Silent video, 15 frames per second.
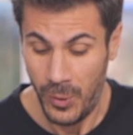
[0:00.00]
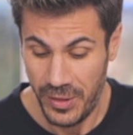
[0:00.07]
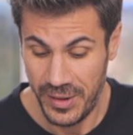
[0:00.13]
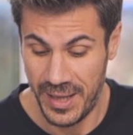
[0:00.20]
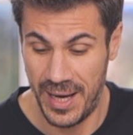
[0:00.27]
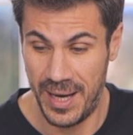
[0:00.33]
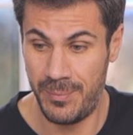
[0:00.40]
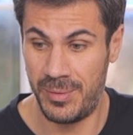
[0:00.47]
all the
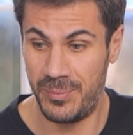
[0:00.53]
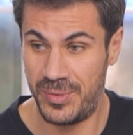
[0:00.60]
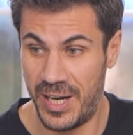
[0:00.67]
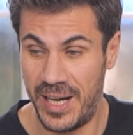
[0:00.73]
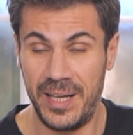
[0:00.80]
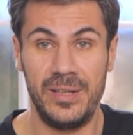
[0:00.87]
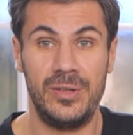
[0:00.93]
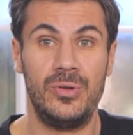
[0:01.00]
time I'm
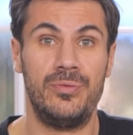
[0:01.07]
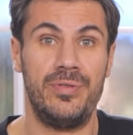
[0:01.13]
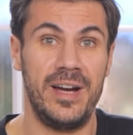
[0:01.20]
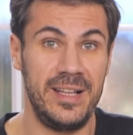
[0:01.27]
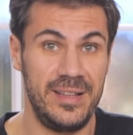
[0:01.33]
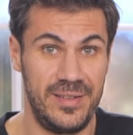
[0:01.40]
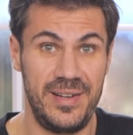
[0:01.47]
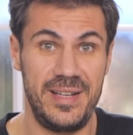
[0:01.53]
trying to
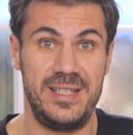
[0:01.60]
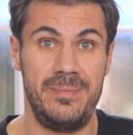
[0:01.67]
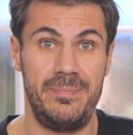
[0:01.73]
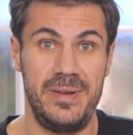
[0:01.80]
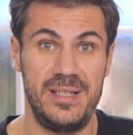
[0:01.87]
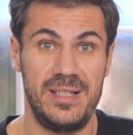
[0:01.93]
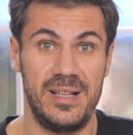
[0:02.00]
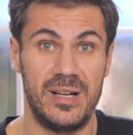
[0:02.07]
find
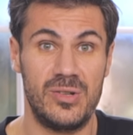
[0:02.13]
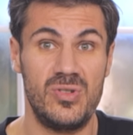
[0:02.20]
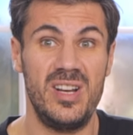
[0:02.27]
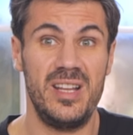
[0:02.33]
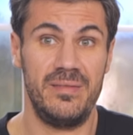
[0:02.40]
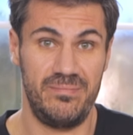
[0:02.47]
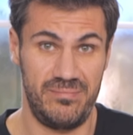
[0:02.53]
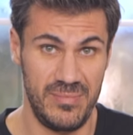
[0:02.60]
recipes that
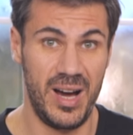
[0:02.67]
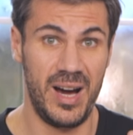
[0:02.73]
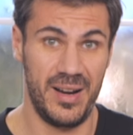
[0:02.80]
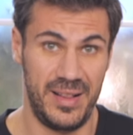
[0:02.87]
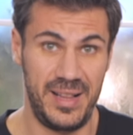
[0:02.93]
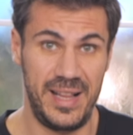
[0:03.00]
actually are